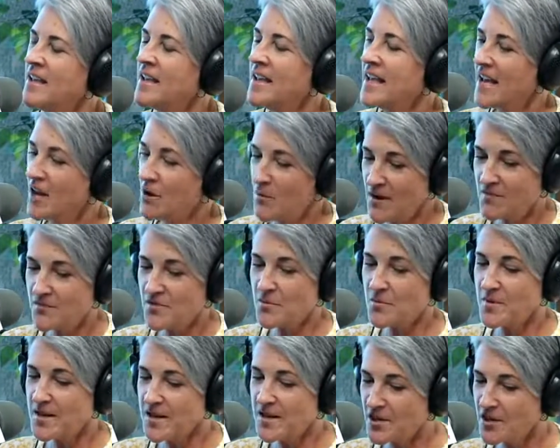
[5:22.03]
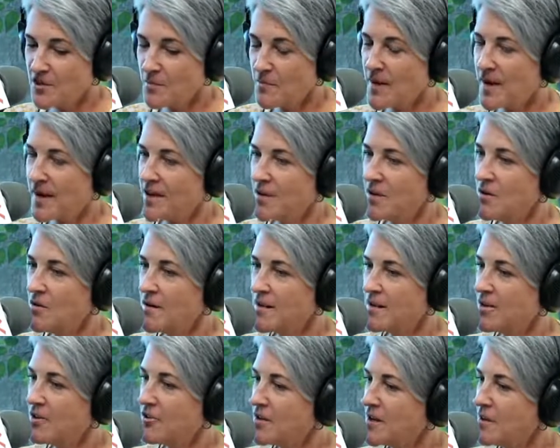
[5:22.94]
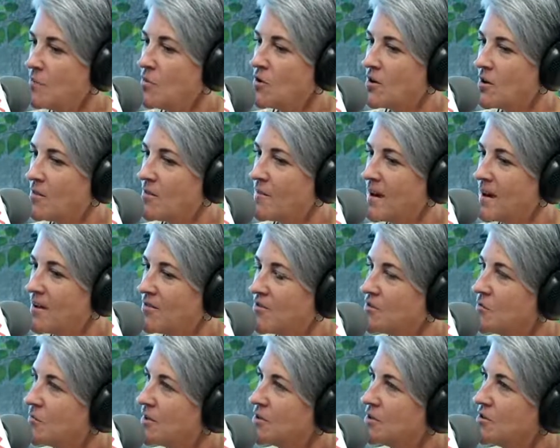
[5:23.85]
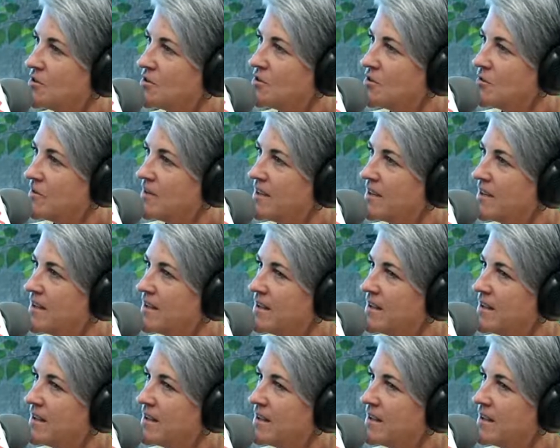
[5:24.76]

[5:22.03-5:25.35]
However, reading your bio and learning more about what you're doing,